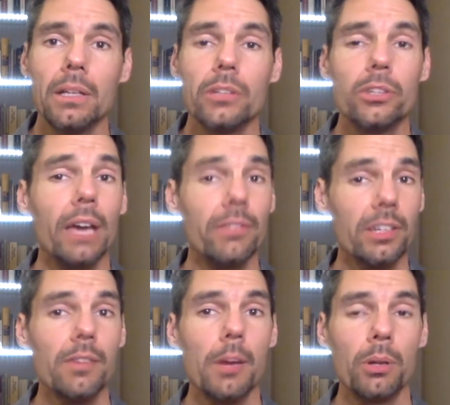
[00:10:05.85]
So you have to
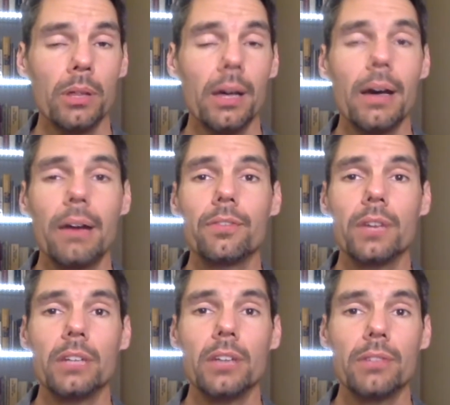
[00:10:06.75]
give up on love
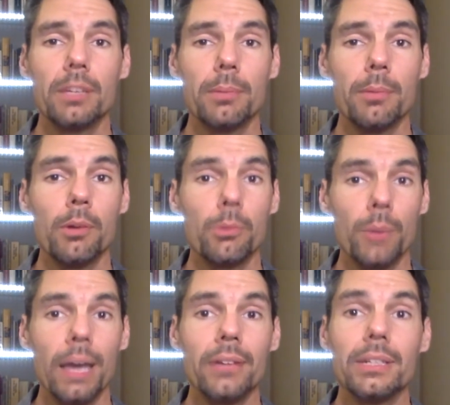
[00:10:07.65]
and you have to give up on
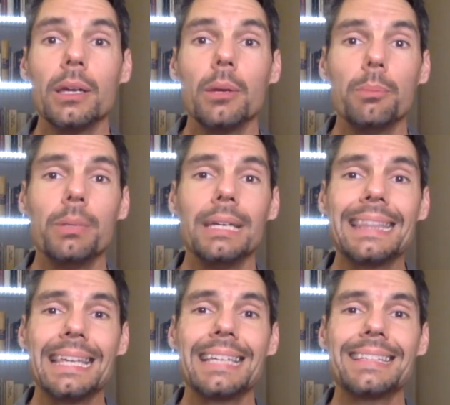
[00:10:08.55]
morality being
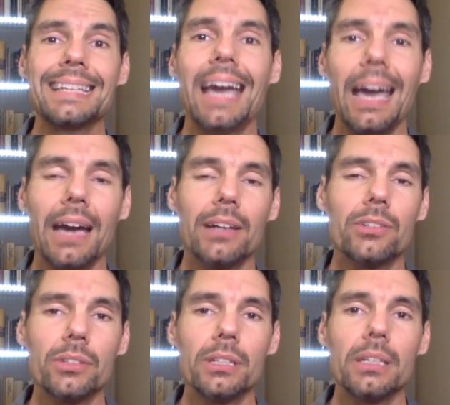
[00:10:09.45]
things that
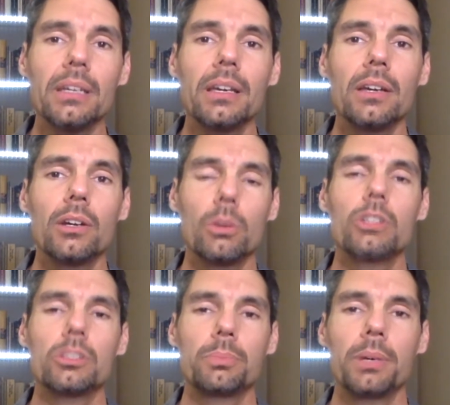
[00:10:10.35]
actually
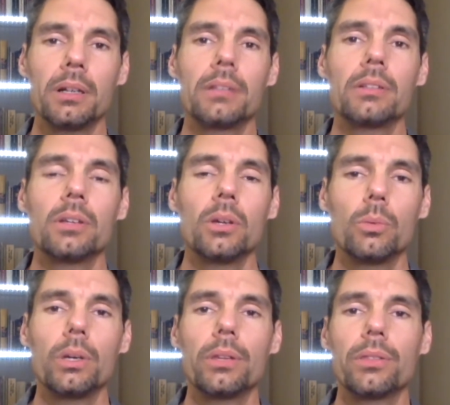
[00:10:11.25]
correspond
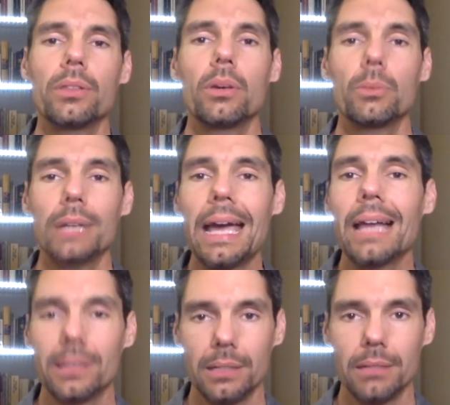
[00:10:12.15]
with
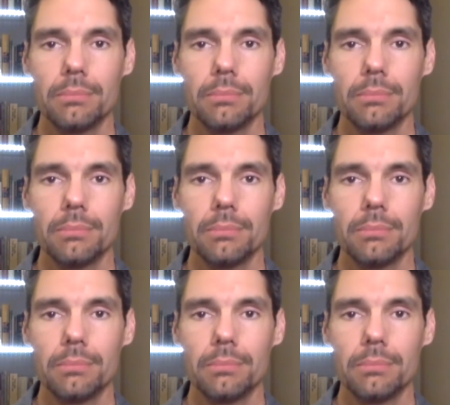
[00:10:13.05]
reality.